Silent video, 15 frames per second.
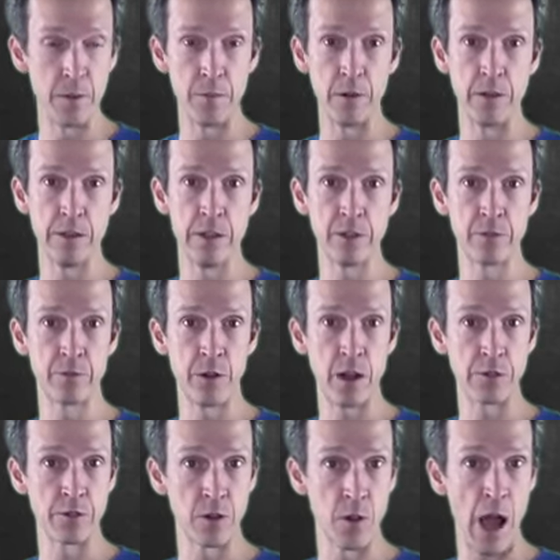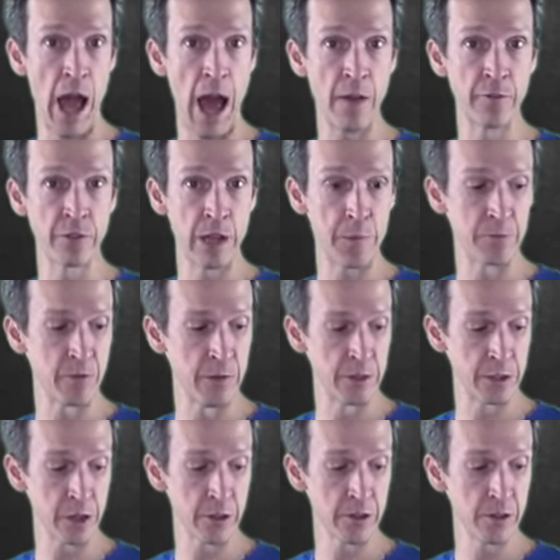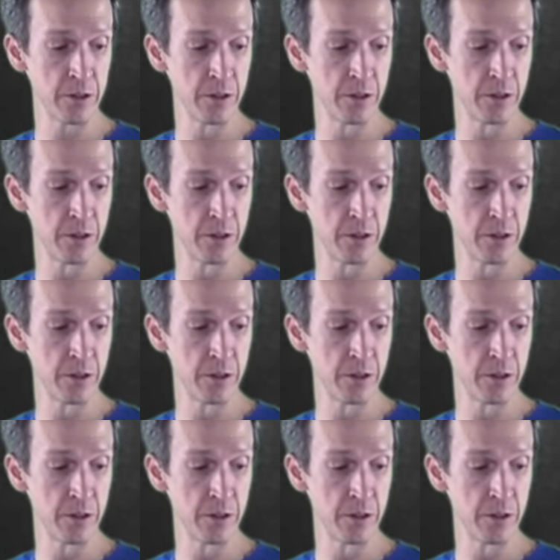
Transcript: Remember, these frets are a half step from each other.